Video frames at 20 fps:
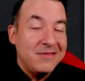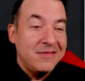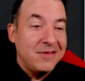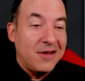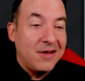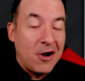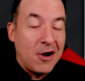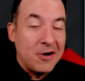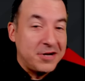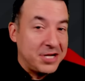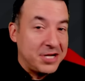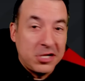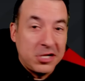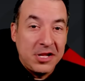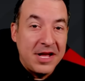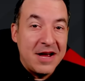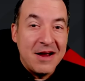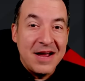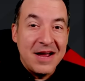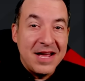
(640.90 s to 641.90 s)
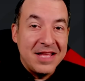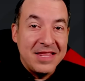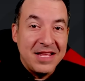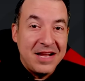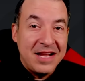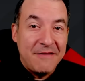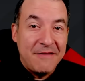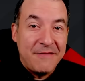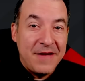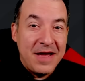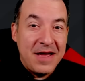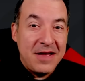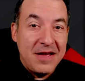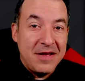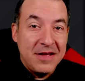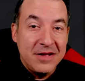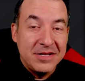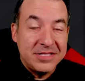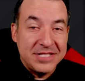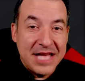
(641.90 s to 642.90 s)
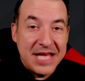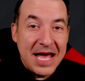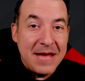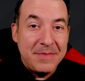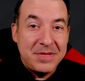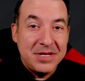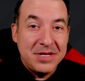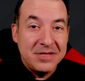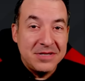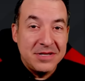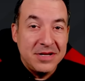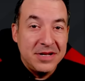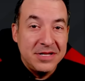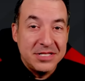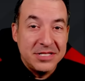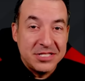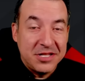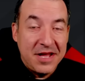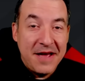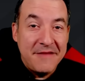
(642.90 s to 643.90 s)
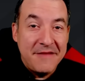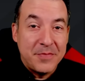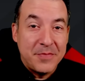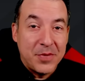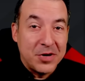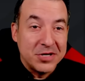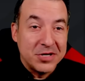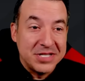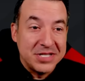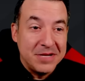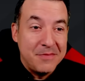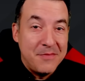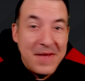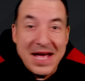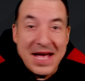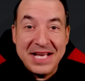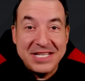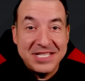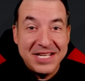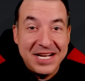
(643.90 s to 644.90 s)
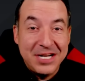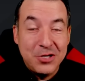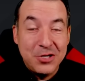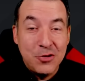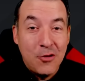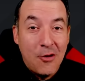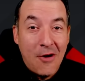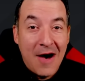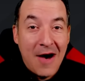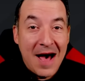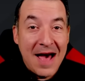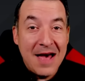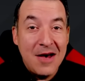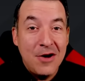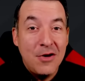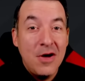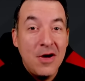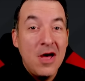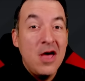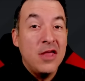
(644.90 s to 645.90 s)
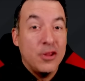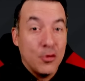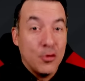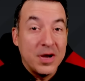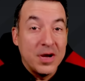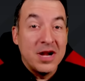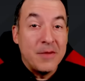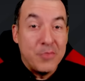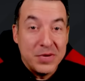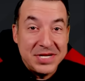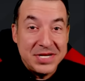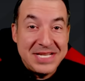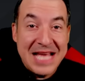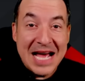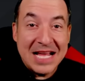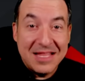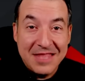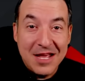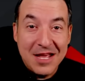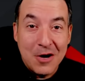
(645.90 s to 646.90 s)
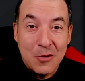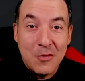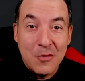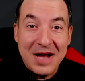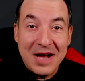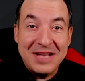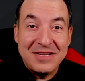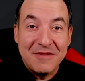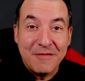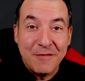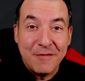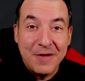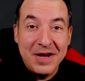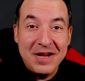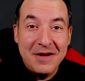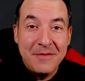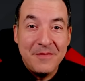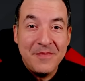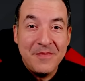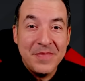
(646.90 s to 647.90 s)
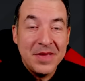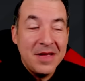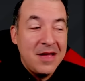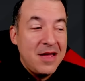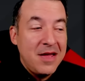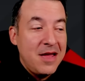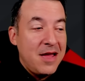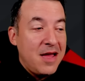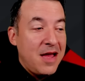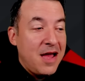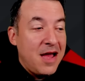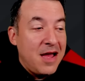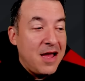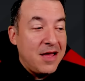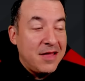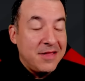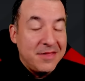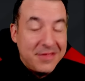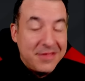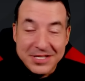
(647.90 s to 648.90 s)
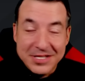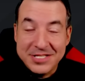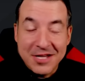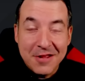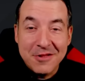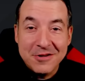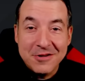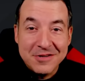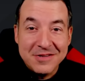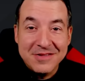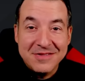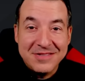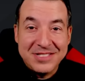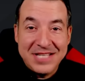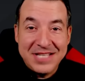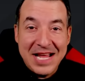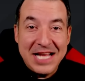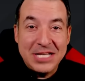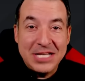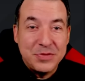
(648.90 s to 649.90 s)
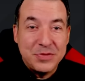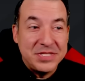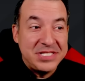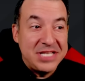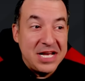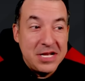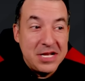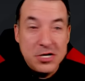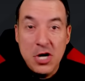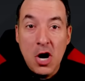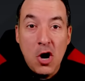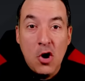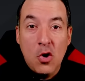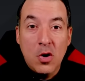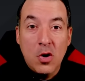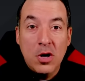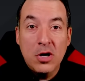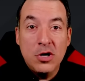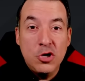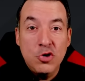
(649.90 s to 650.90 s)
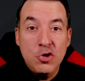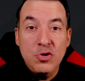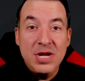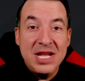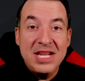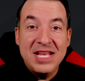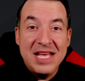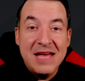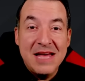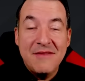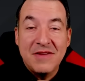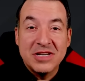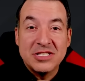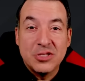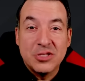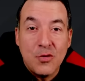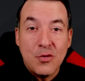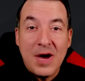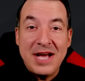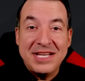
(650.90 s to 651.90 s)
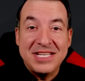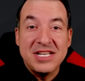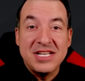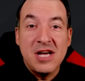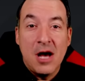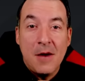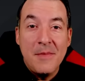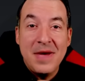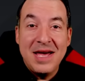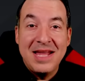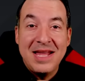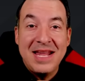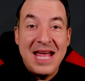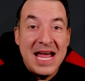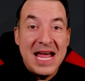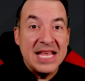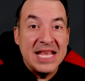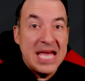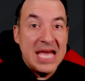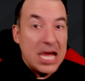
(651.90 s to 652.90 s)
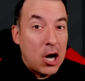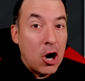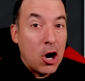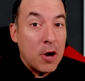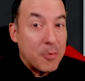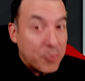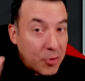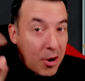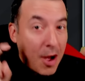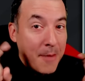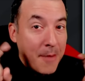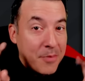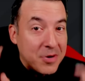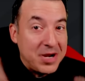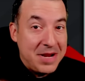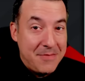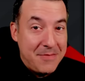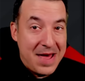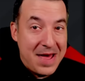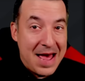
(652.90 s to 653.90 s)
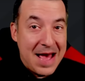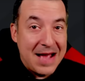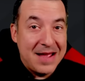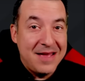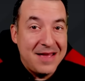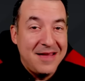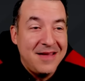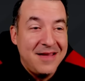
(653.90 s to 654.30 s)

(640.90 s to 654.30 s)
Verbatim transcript: are declaring that if a escaped enslaved person makes it into Ohio, that we're going to protect their right to freedom, the southern states would say, no, you need to give us the right to come in and get our property back.